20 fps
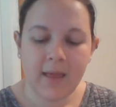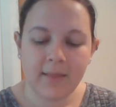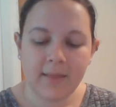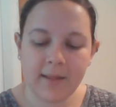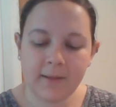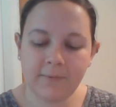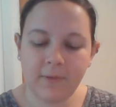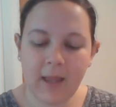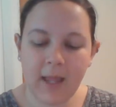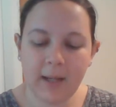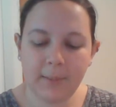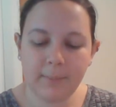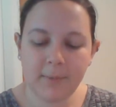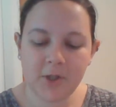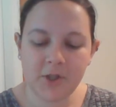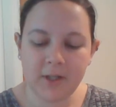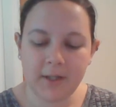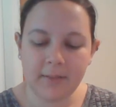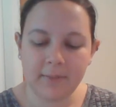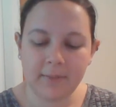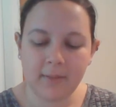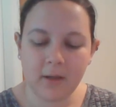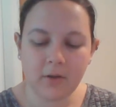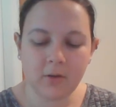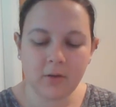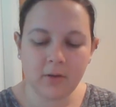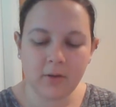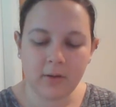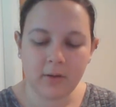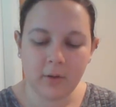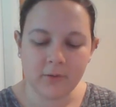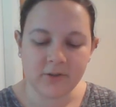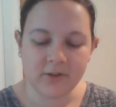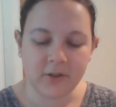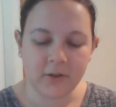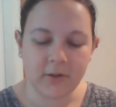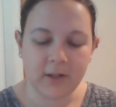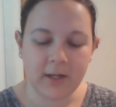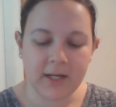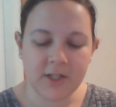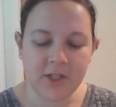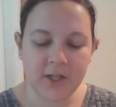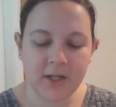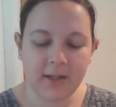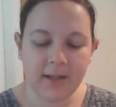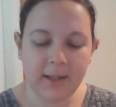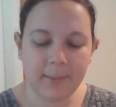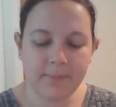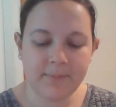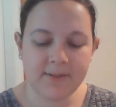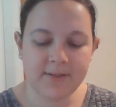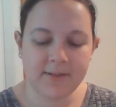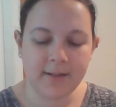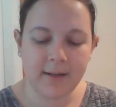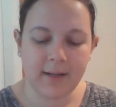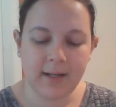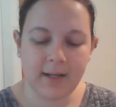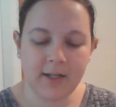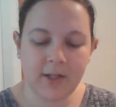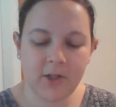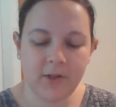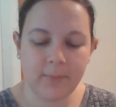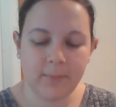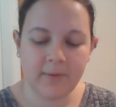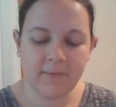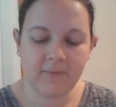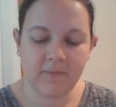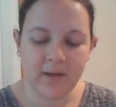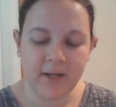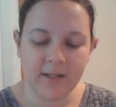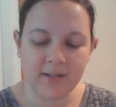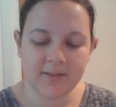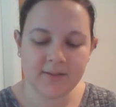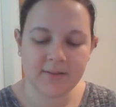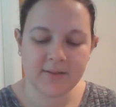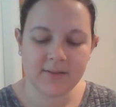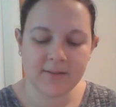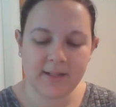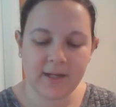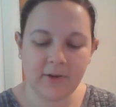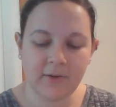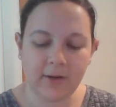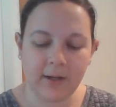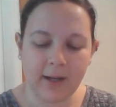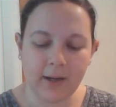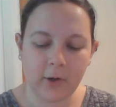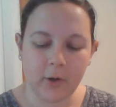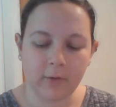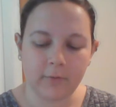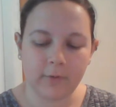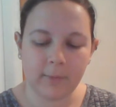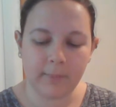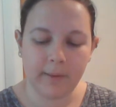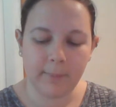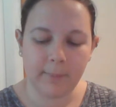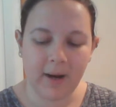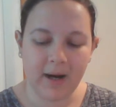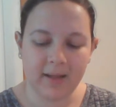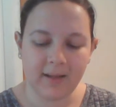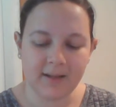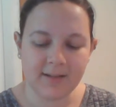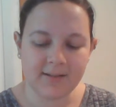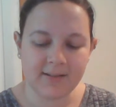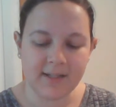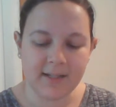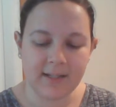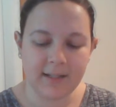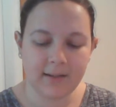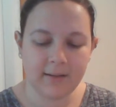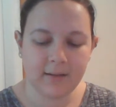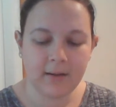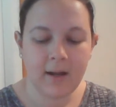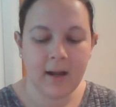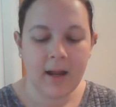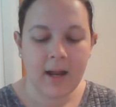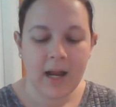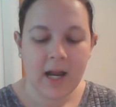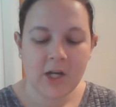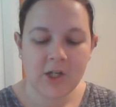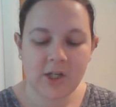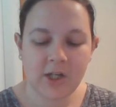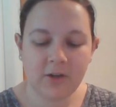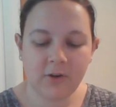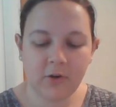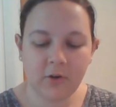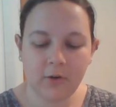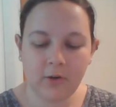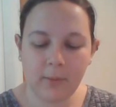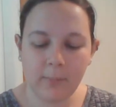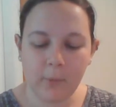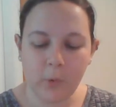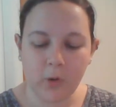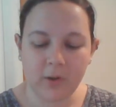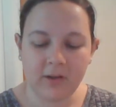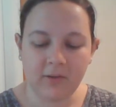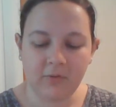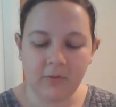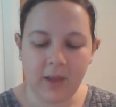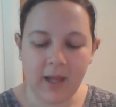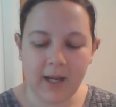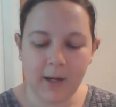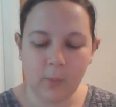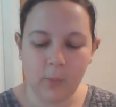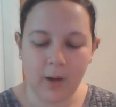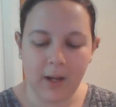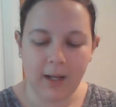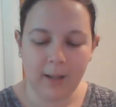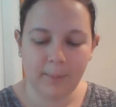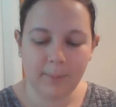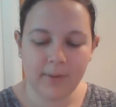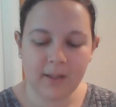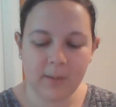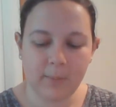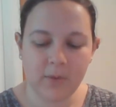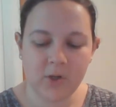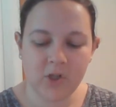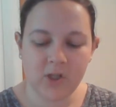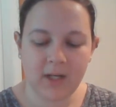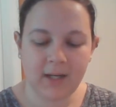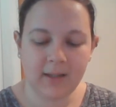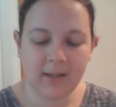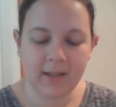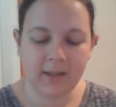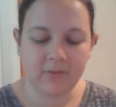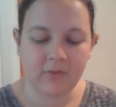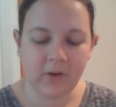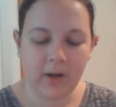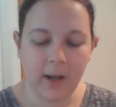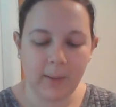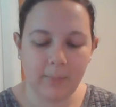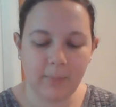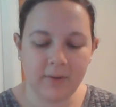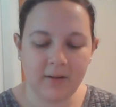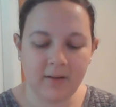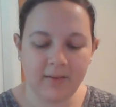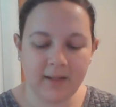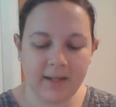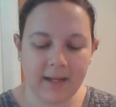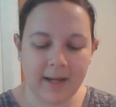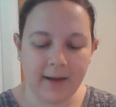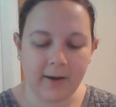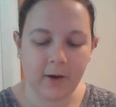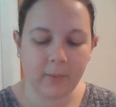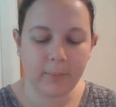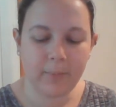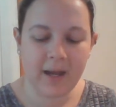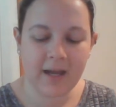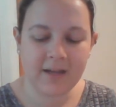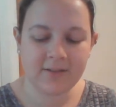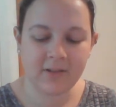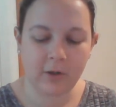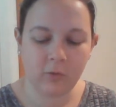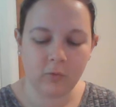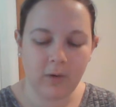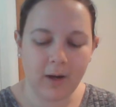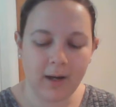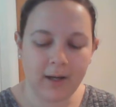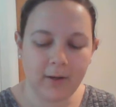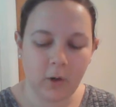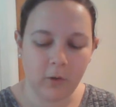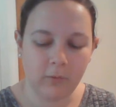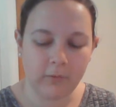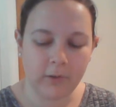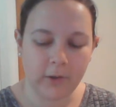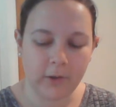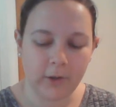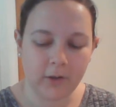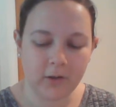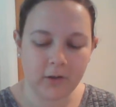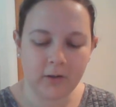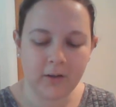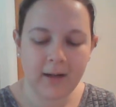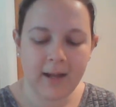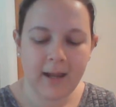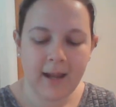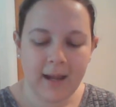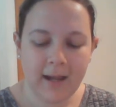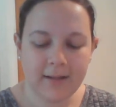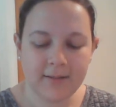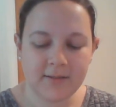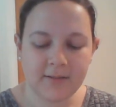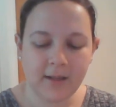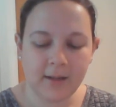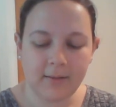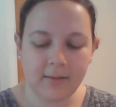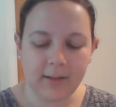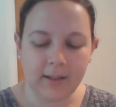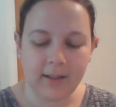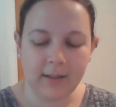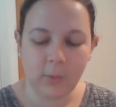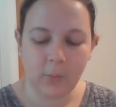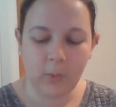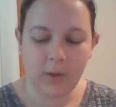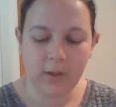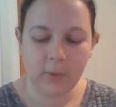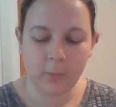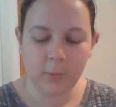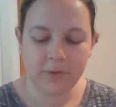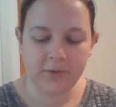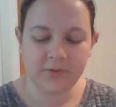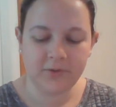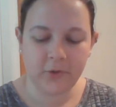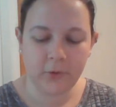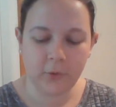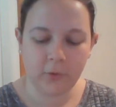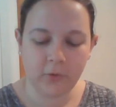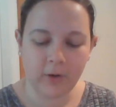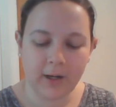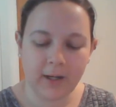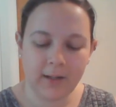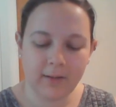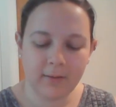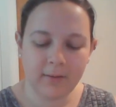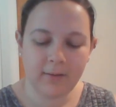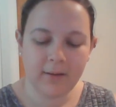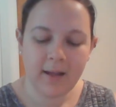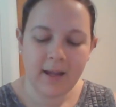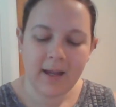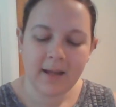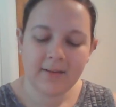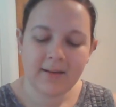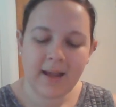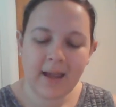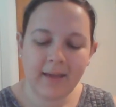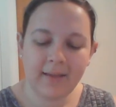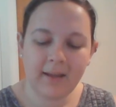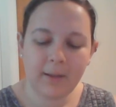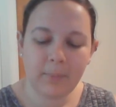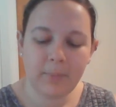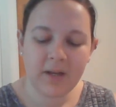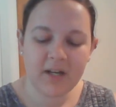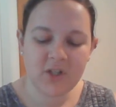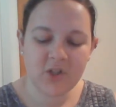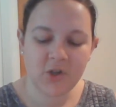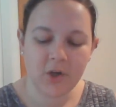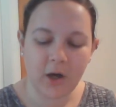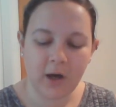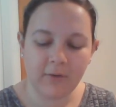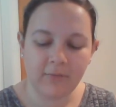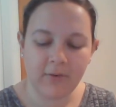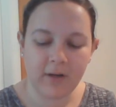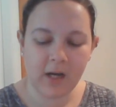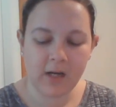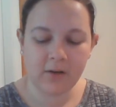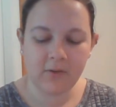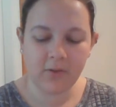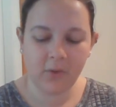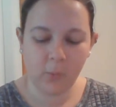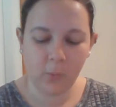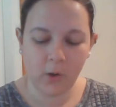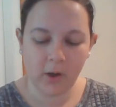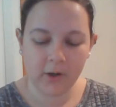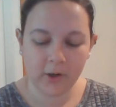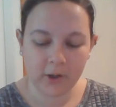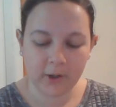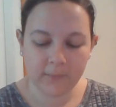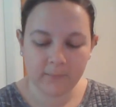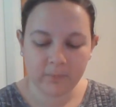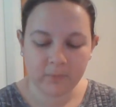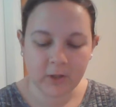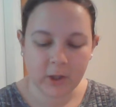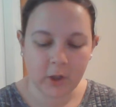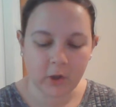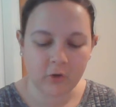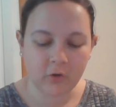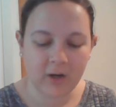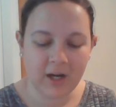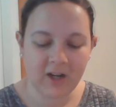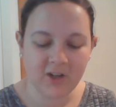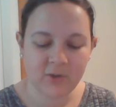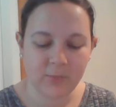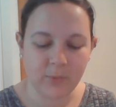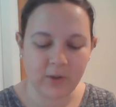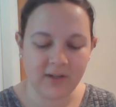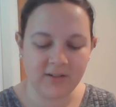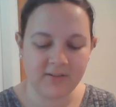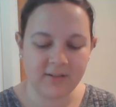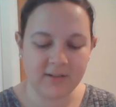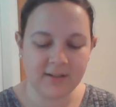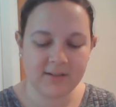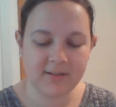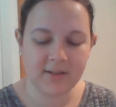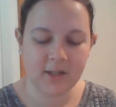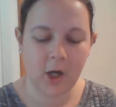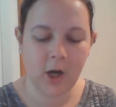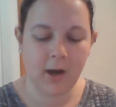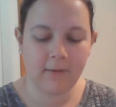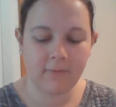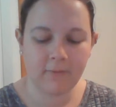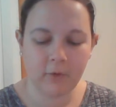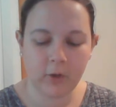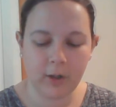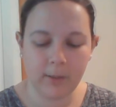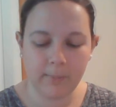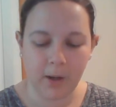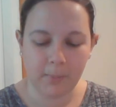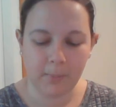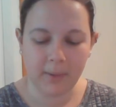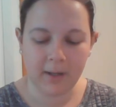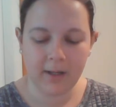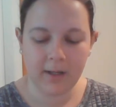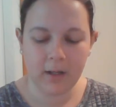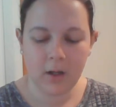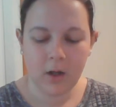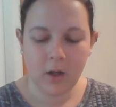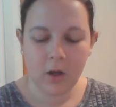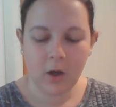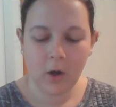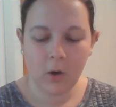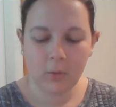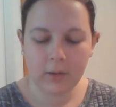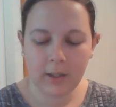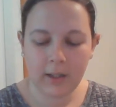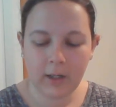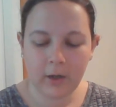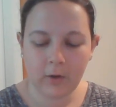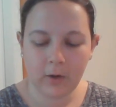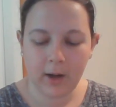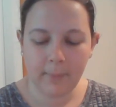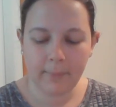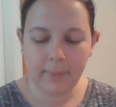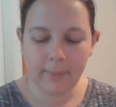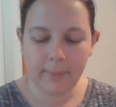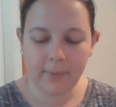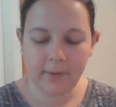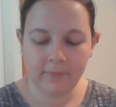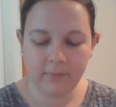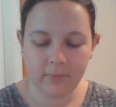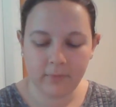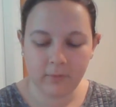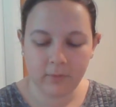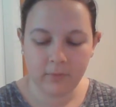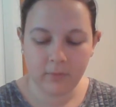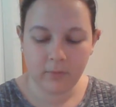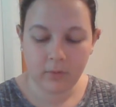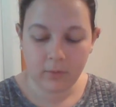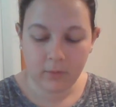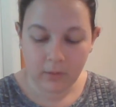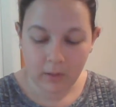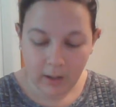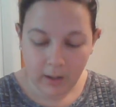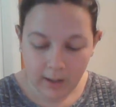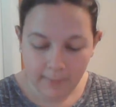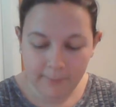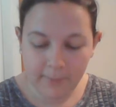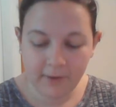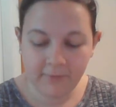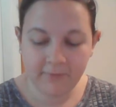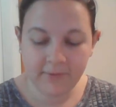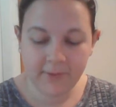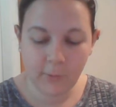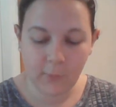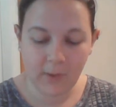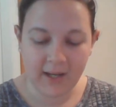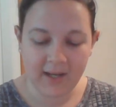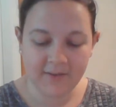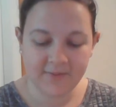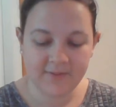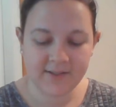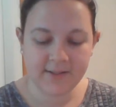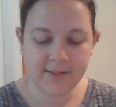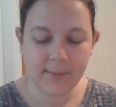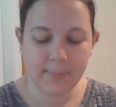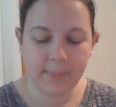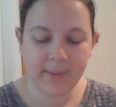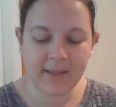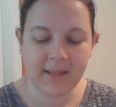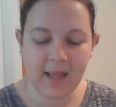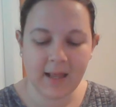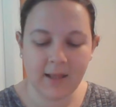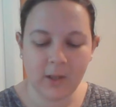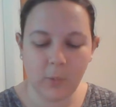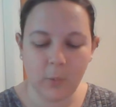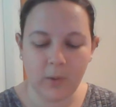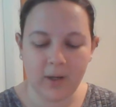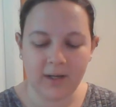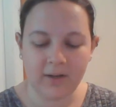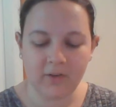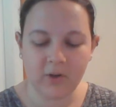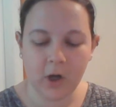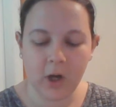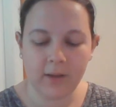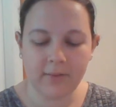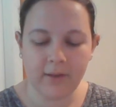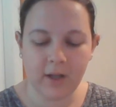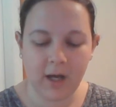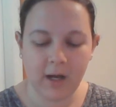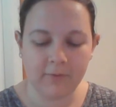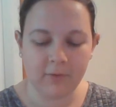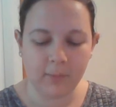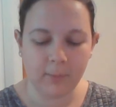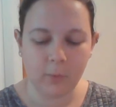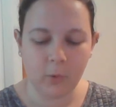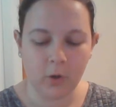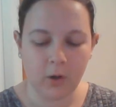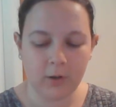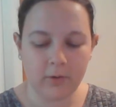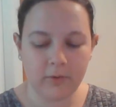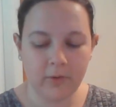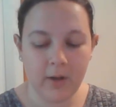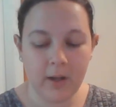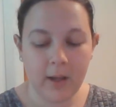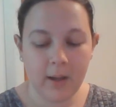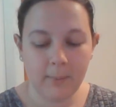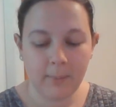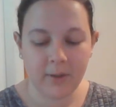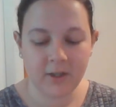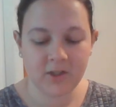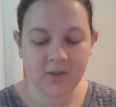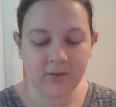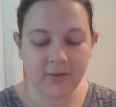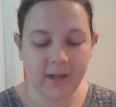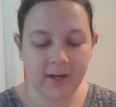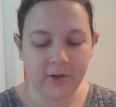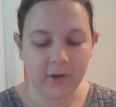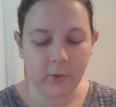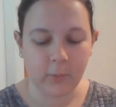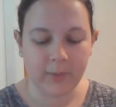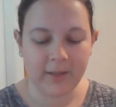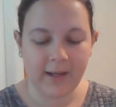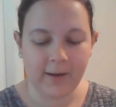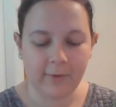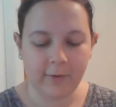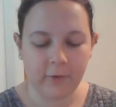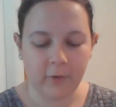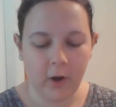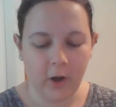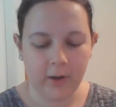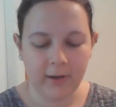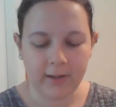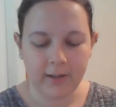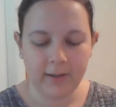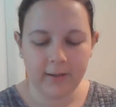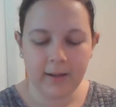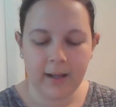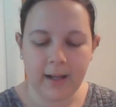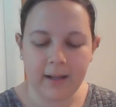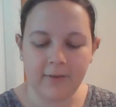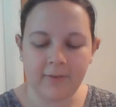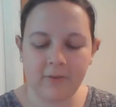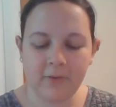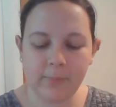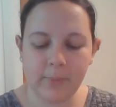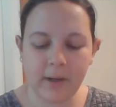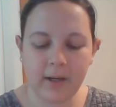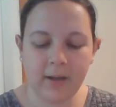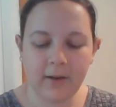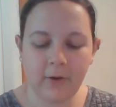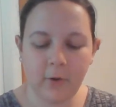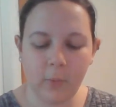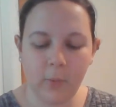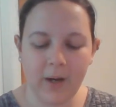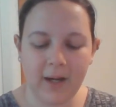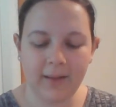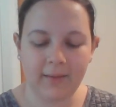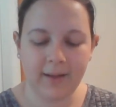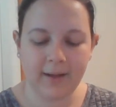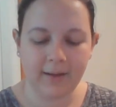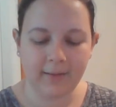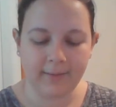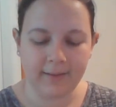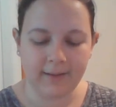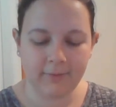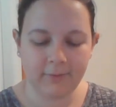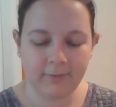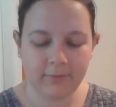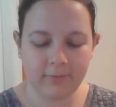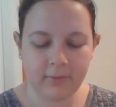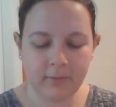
The flying machine thundered closer, and she glimpsed an inhuman face staring at her from the pilot seat. She turned her board to fly away, but the machine lifted up into the air, passing right over her, and suddenly the wind was too great. Tally pitched off and into the water. Her crash bracelets caught for a moment, holding her up above the waves, but then the wind caught the hoverboard, much lighter without her on it, and spun it away like a leaf.